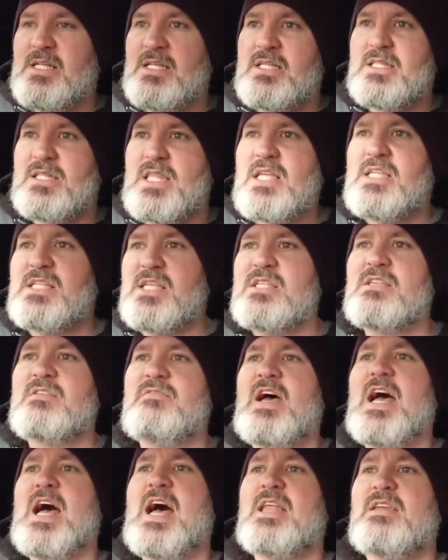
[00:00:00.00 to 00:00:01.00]
This is a
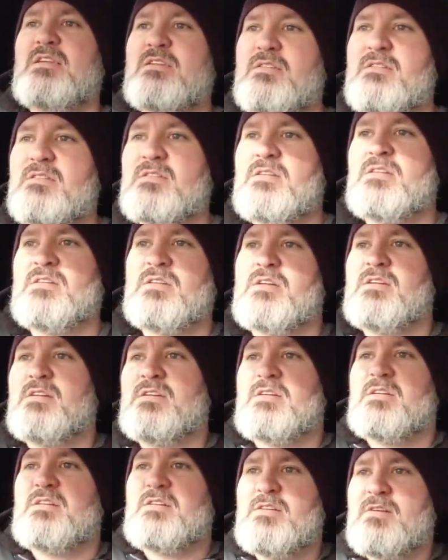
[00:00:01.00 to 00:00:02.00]
van
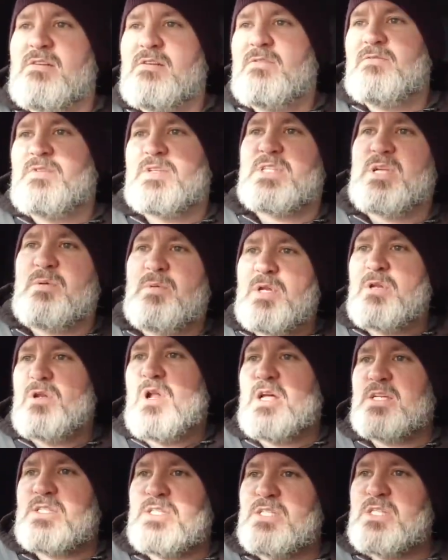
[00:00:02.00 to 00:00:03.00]
for someone who
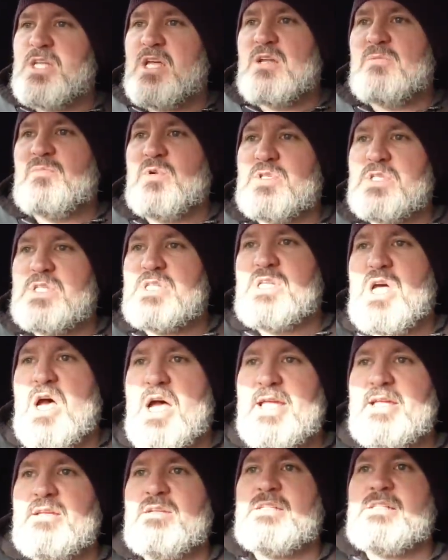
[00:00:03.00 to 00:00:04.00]
likes to turn up on
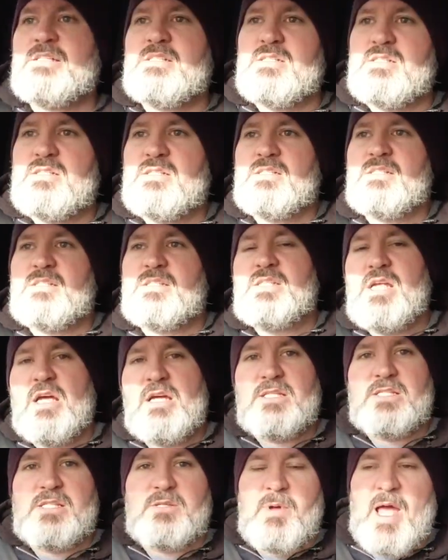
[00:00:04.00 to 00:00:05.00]
site,
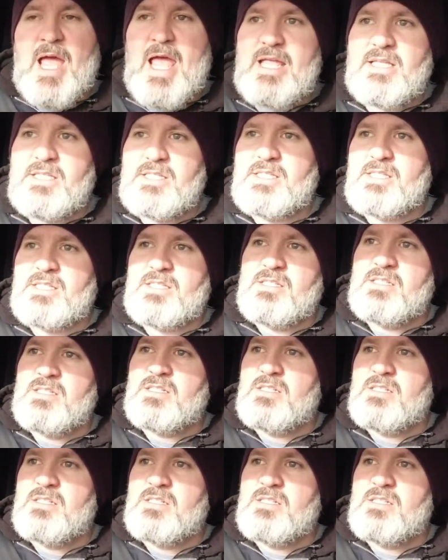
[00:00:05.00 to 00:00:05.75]
turn some heads,